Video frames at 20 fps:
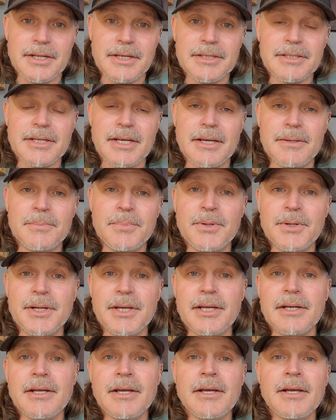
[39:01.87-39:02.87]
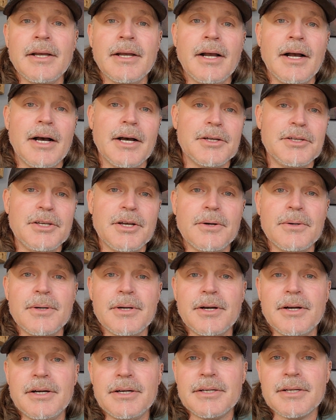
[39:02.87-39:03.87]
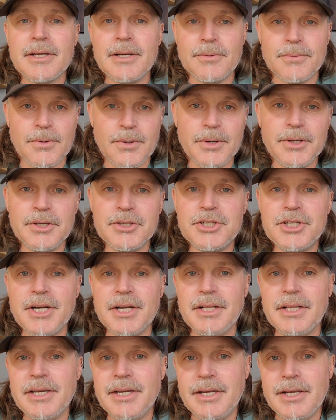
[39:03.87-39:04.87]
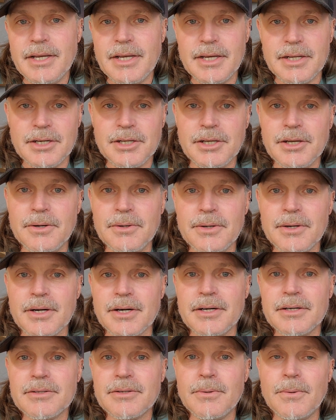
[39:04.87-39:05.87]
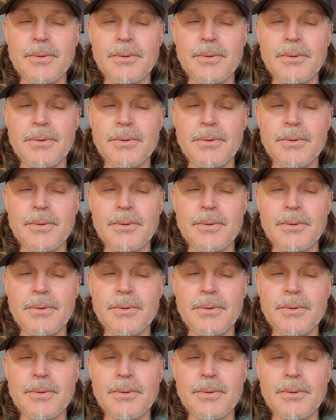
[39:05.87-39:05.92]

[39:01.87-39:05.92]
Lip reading: it and putting a yogurt, a royal jelly, and a yogurt.